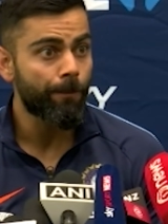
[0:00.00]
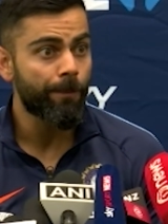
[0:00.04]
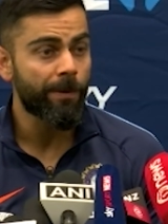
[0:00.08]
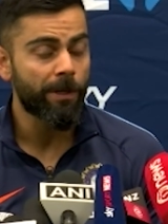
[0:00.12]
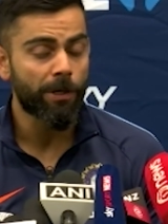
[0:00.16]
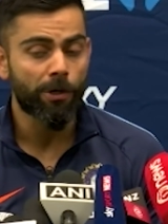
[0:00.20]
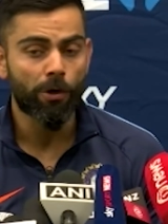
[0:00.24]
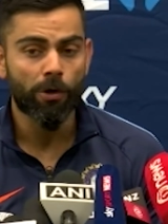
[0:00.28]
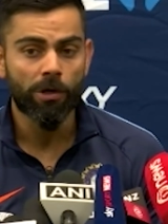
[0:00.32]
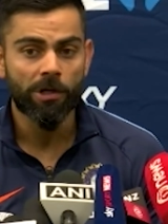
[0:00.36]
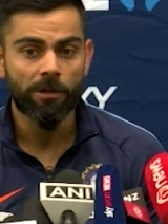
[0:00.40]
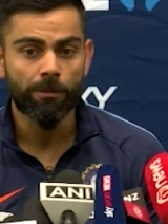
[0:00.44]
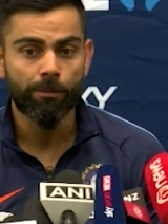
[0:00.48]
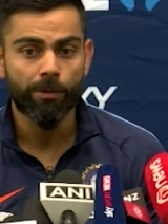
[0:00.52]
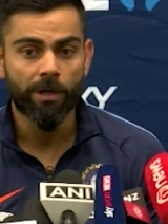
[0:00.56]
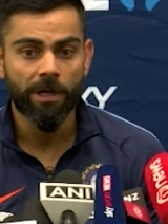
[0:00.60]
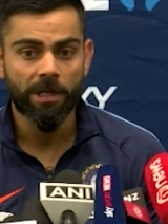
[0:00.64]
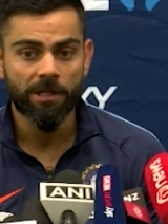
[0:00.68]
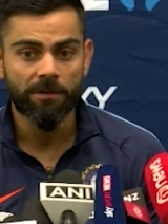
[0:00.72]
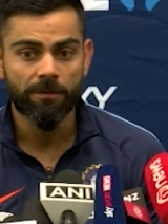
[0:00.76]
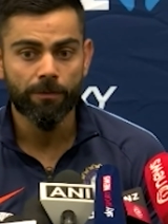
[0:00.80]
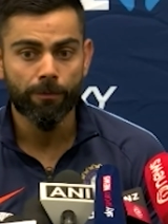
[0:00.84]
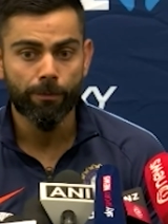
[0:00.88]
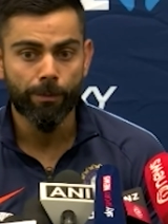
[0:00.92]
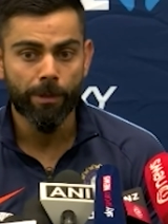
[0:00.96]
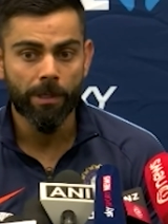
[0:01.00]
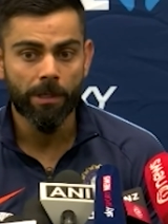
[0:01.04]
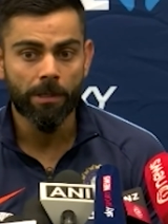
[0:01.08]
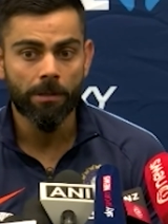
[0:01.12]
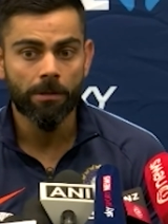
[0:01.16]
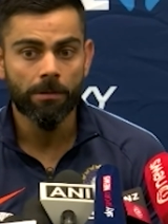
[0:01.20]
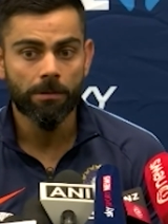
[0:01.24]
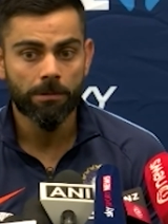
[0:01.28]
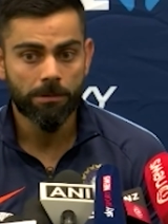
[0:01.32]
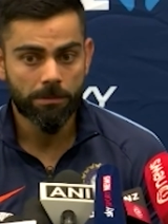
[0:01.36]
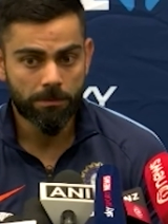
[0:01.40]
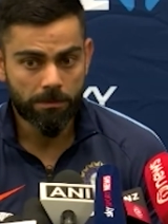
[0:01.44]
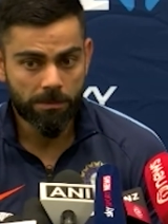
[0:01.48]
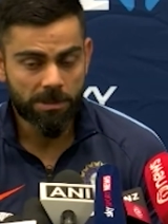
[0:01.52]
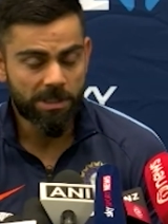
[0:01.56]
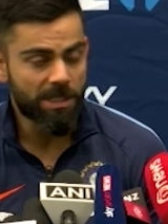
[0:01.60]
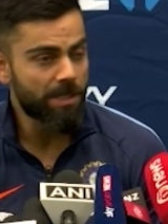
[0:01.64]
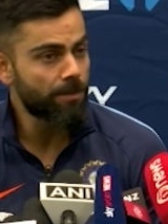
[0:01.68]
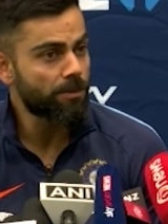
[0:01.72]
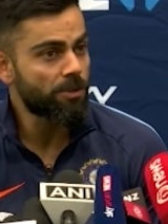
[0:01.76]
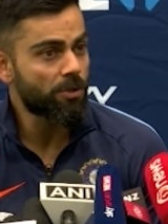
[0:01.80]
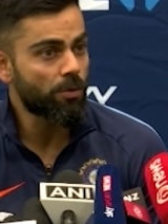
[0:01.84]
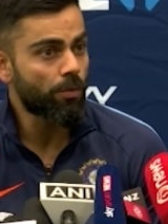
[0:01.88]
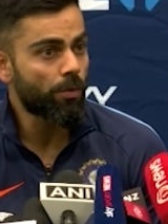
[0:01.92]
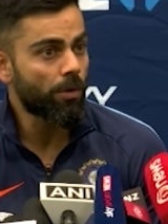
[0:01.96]
Periodic breaks for me
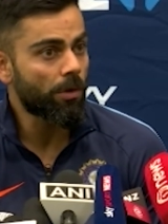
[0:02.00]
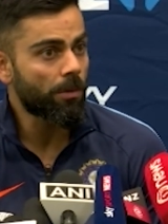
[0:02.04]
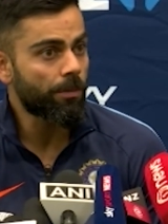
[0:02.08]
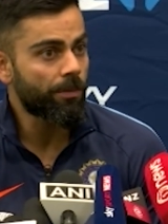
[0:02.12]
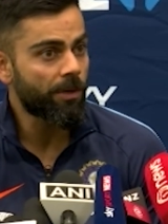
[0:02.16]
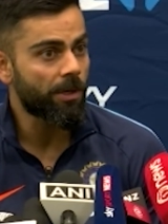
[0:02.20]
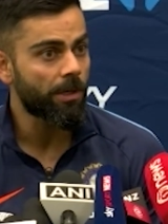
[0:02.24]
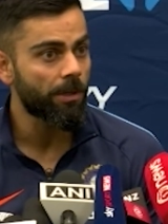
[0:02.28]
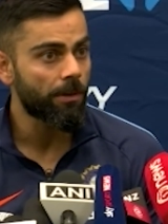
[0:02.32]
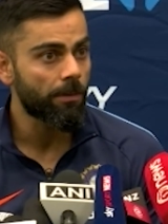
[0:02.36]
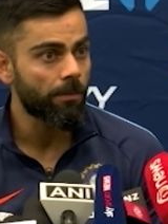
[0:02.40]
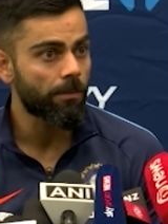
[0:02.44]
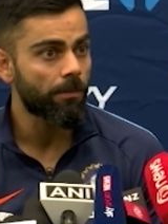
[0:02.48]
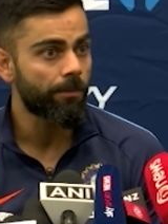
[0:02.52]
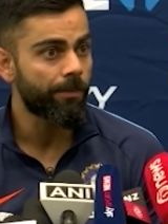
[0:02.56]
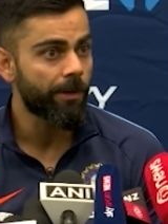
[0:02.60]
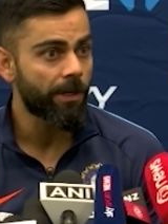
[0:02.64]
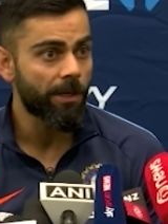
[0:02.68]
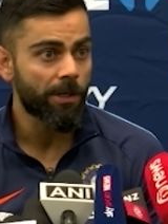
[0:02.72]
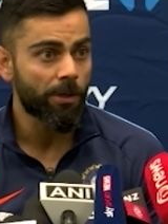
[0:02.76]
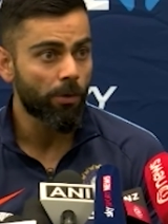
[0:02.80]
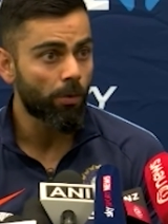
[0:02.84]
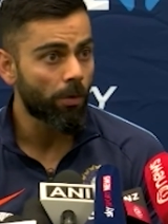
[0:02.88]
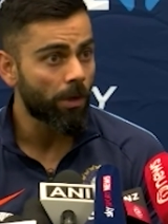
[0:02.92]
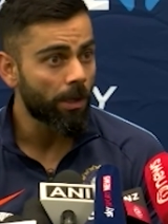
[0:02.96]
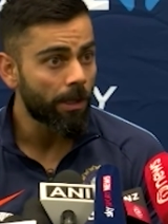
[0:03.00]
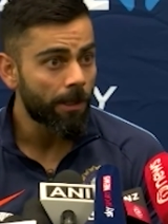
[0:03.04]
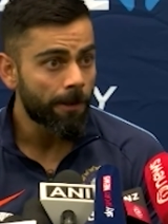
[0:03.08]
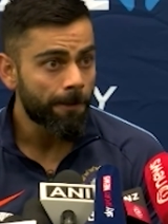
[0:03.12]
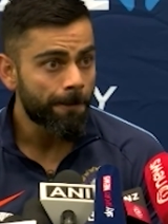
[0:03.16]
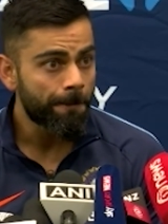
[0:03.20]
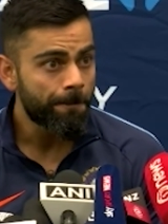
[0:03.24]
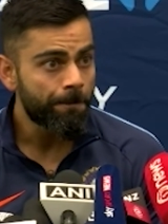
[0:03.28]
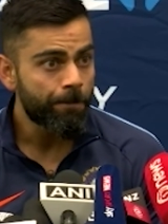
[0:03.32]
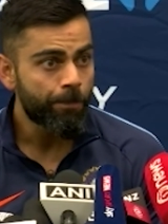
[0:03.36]
seems to work pretty okay.